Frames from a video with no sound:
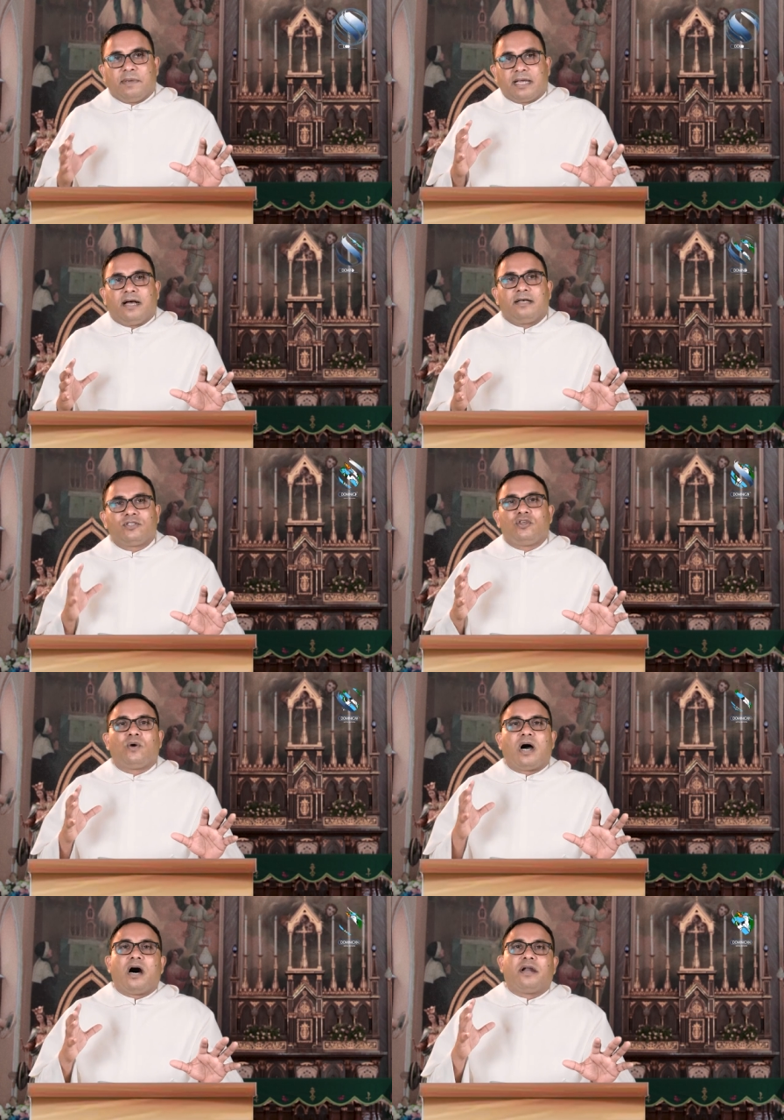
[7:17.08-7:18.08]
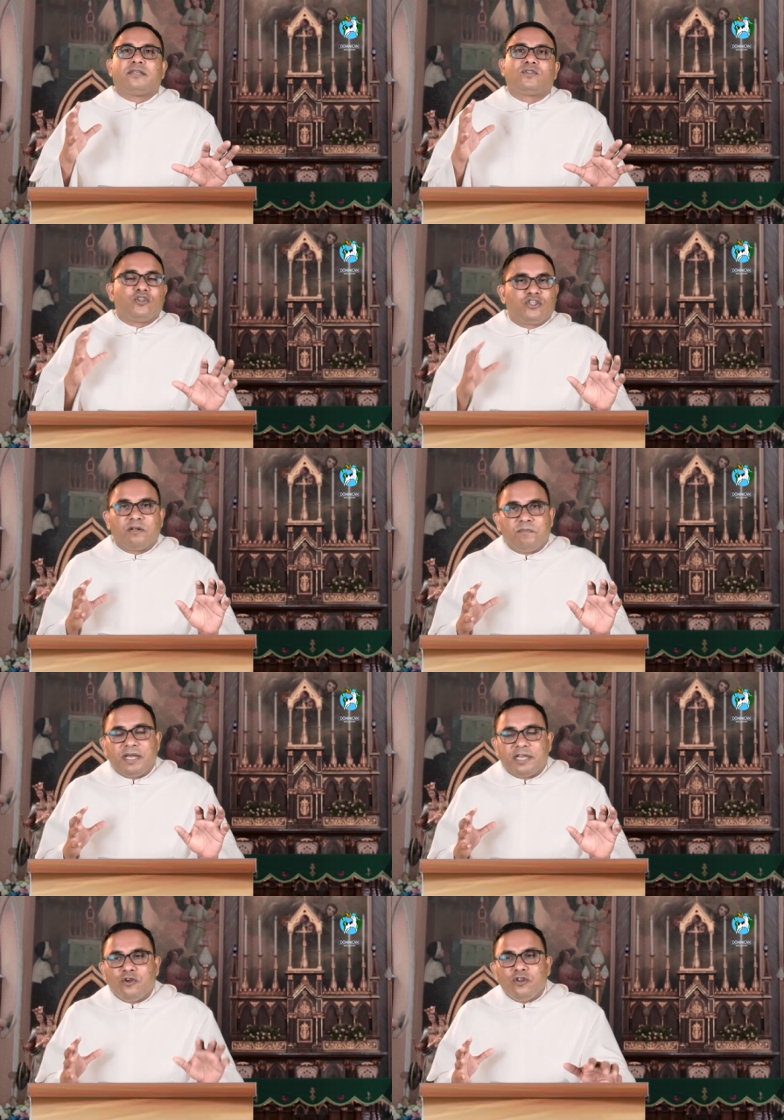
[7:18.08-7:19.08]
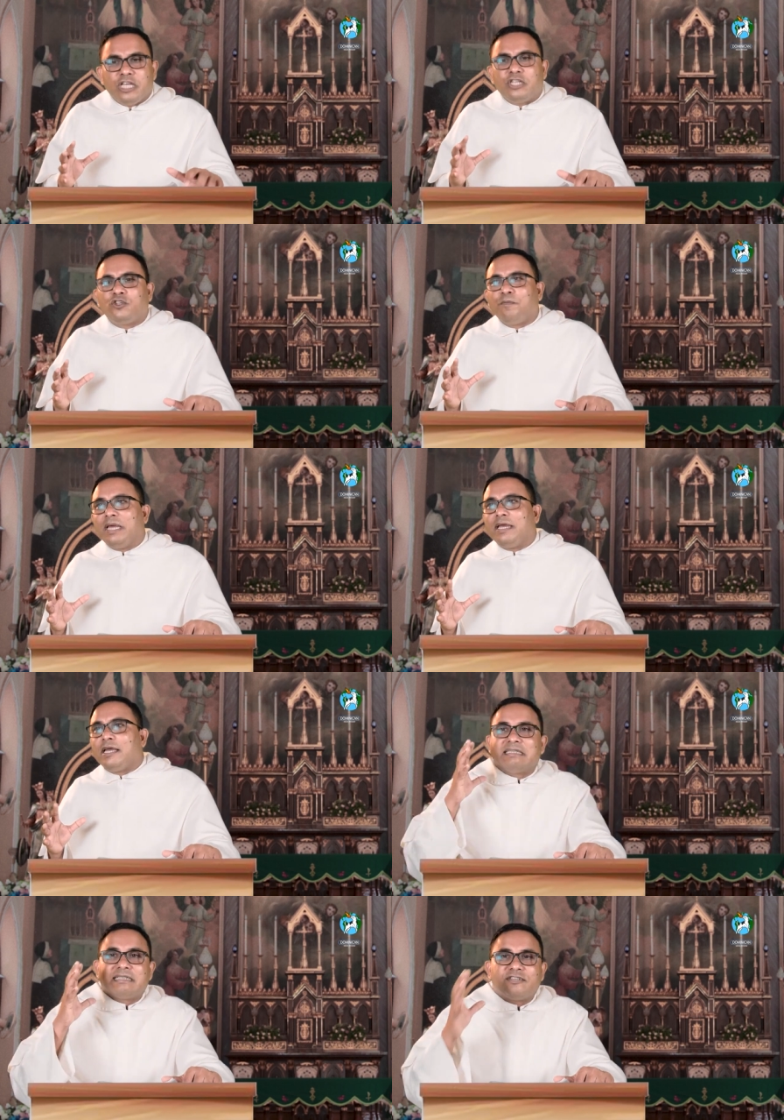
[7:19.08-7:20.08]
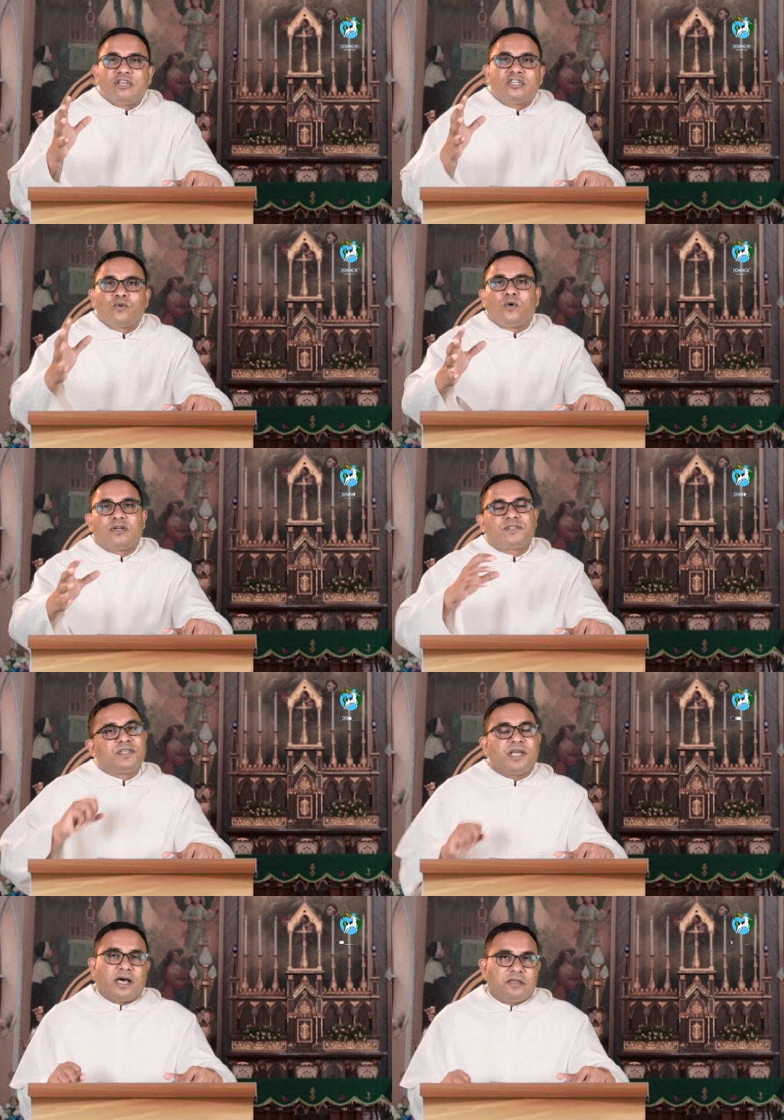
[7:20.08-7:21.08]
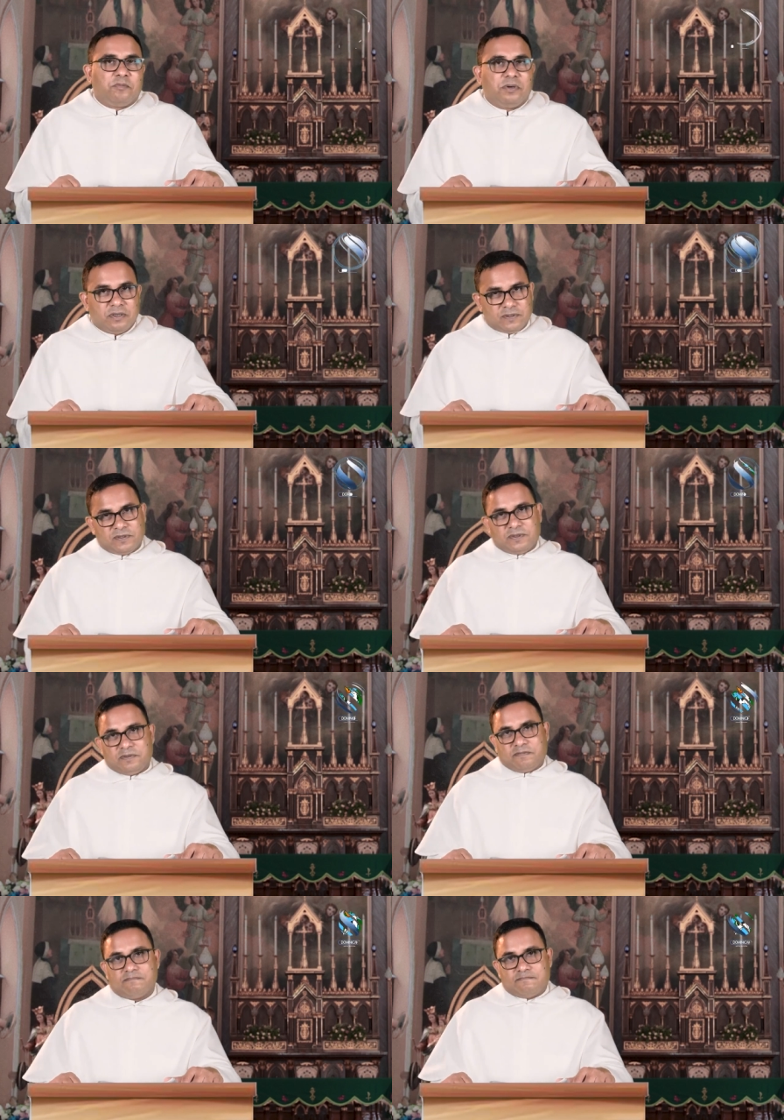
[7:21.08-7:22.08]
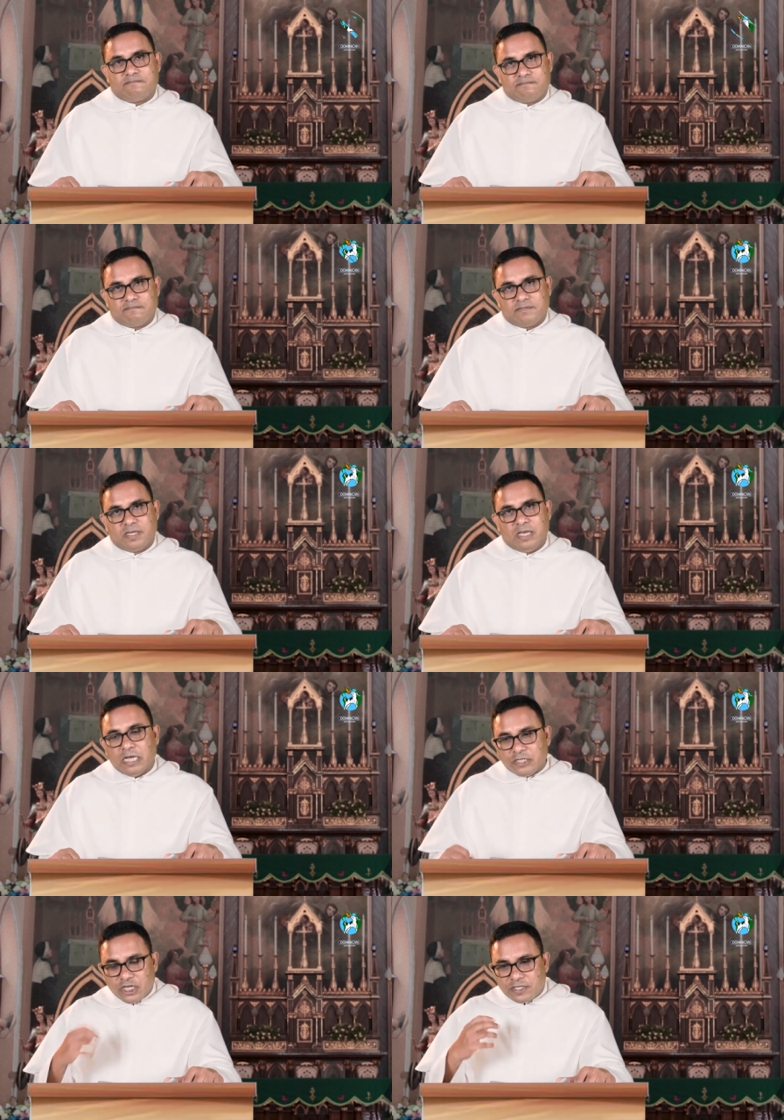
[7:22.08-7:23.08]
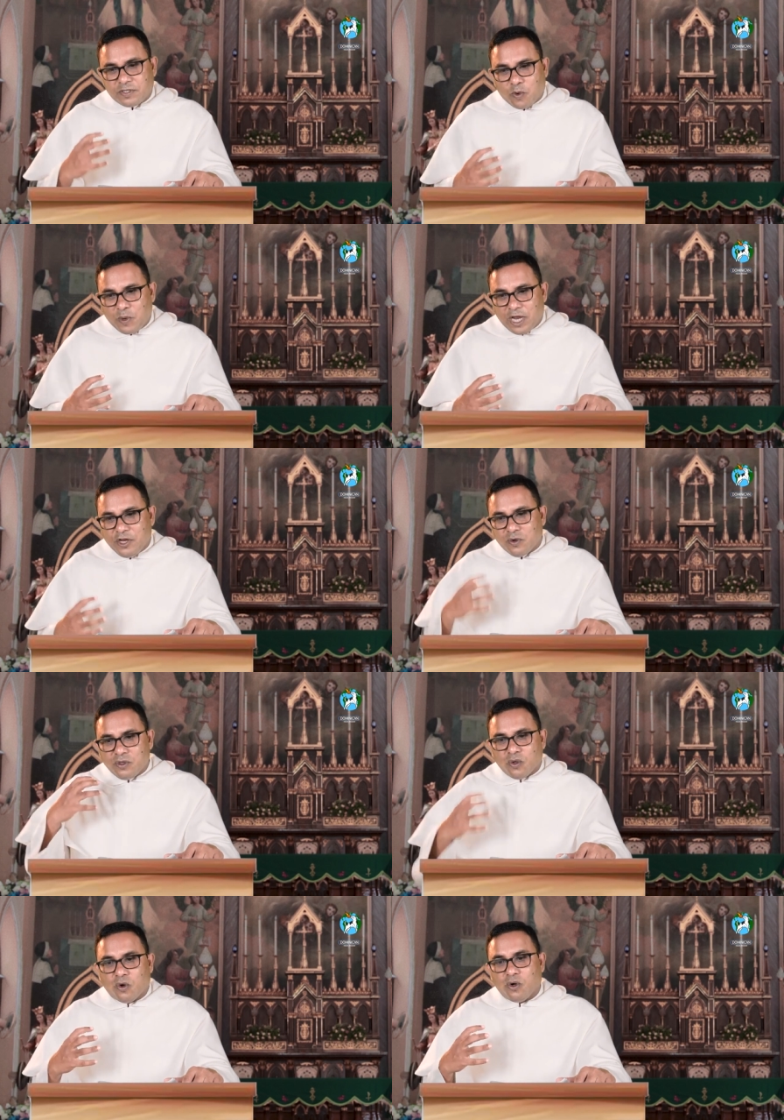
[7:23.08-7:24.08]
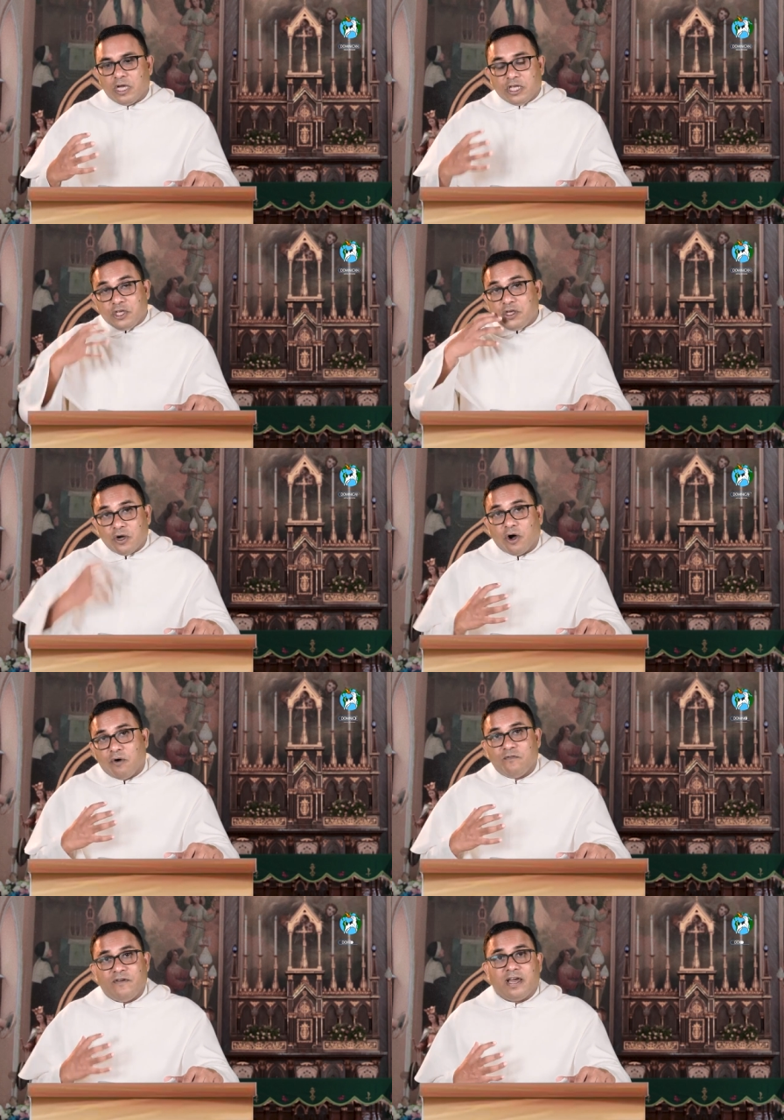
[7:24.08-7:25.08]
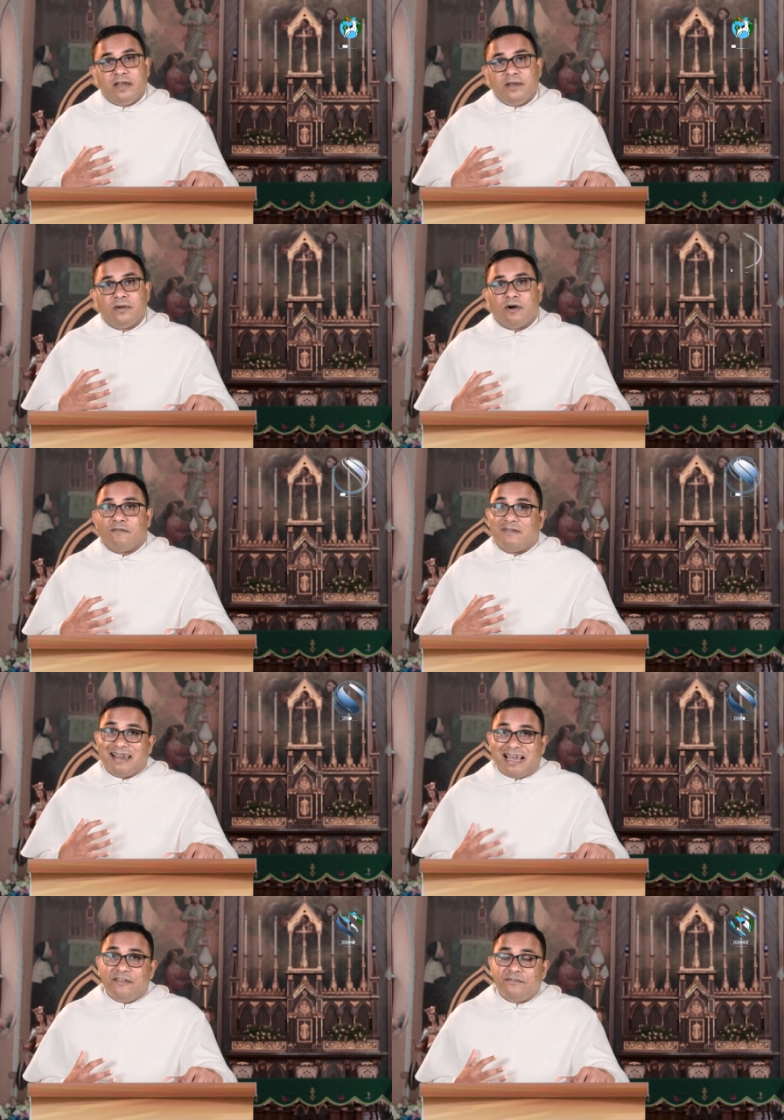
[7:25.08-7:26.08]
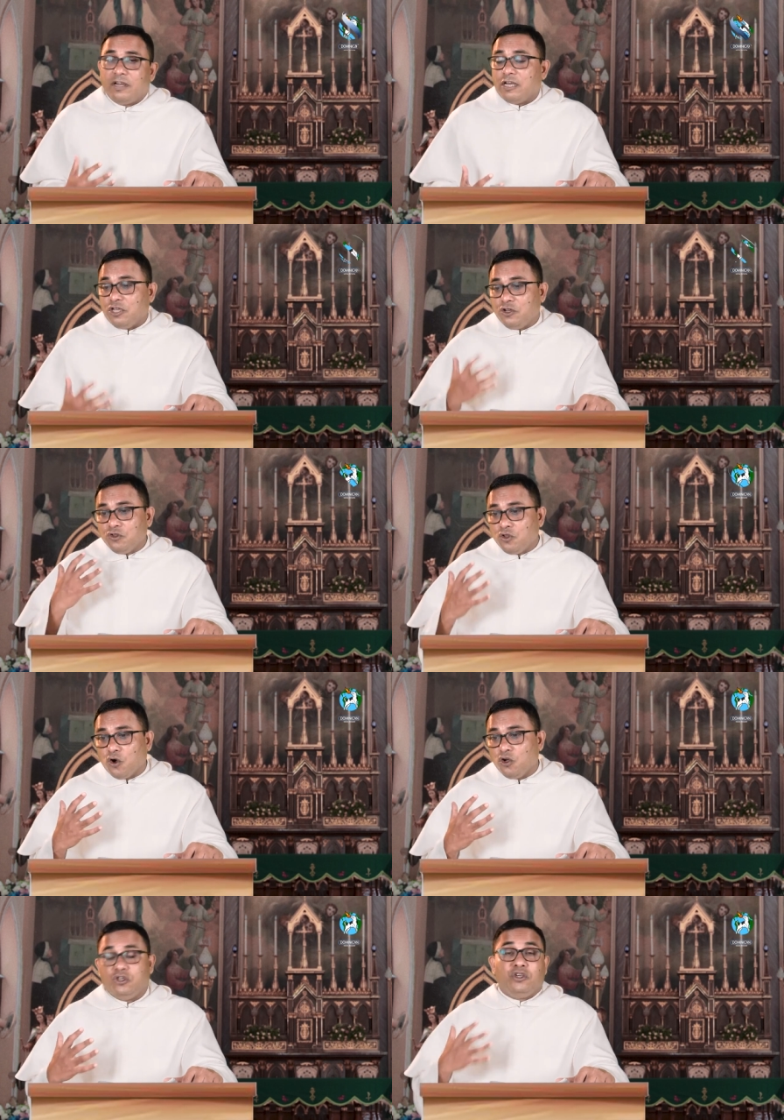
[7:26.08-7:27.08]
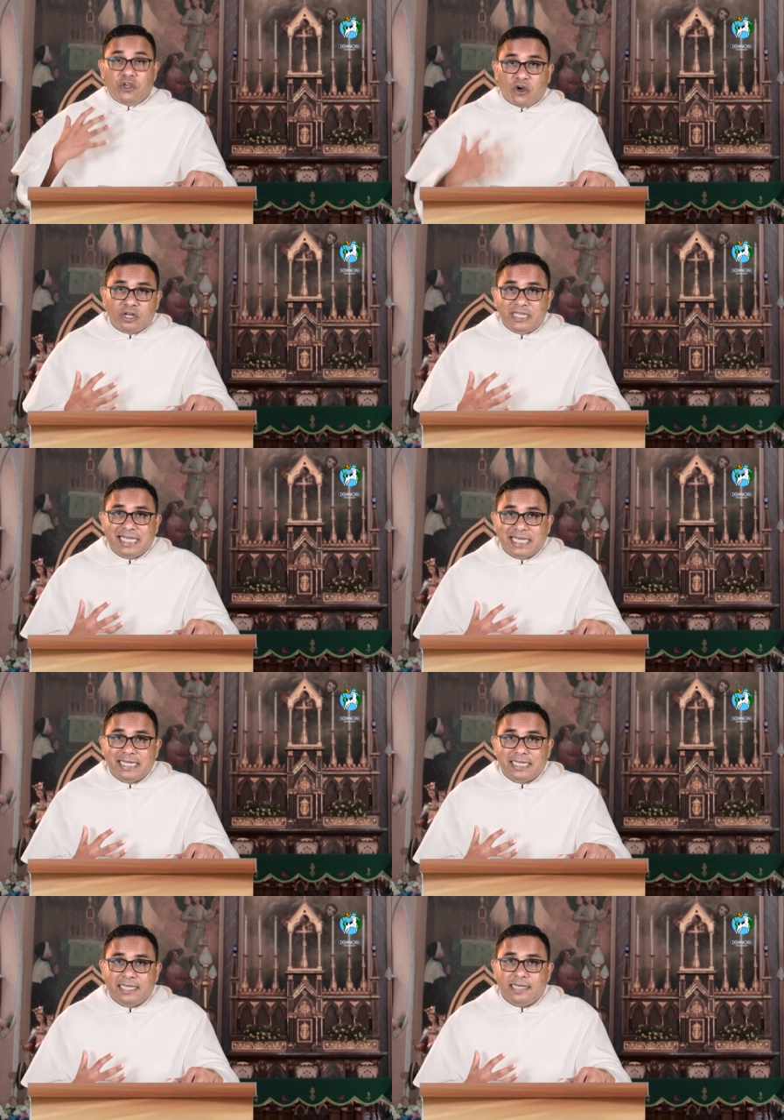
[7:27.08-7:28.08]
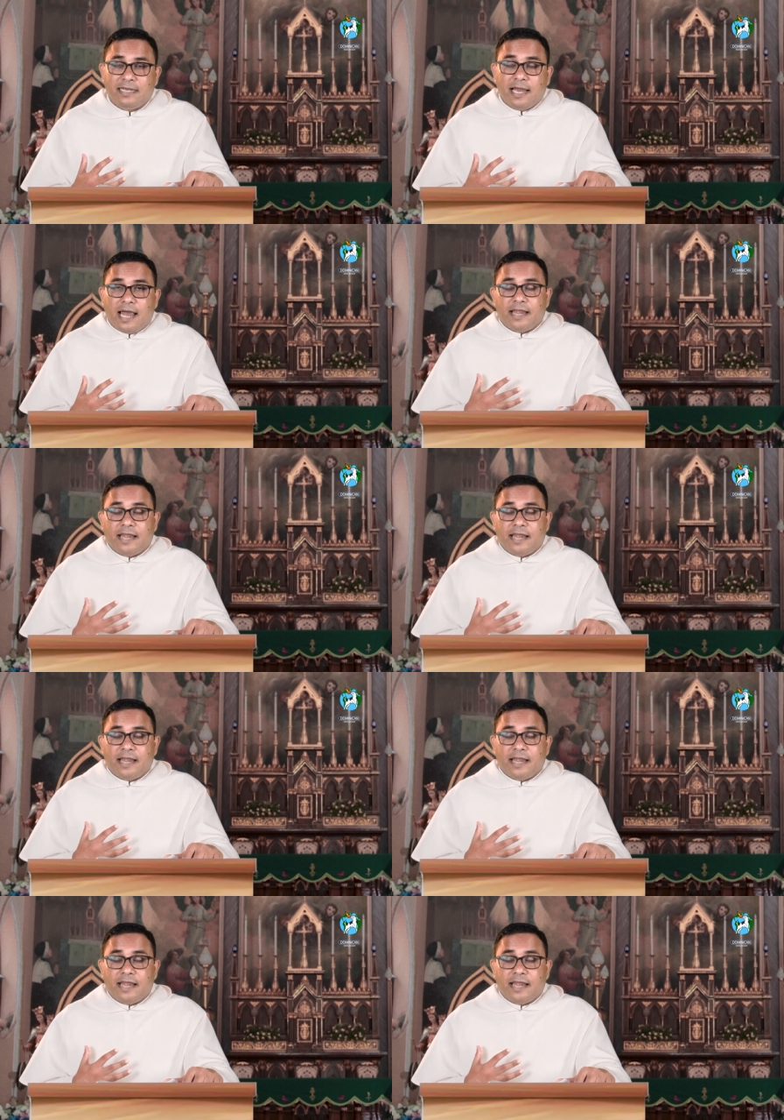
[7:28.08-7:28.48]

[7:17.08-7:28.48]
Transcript: because you are a social being, you need to be considerate towards the other person. Just the way you know your value of life, you know your dignity,